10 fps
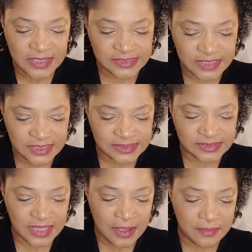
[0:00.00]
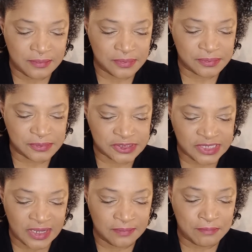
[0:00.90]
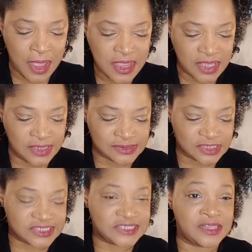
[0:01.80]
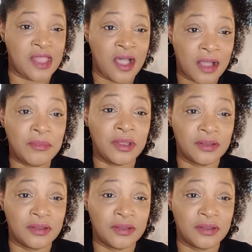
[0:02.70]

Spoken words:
said Mike is a slob.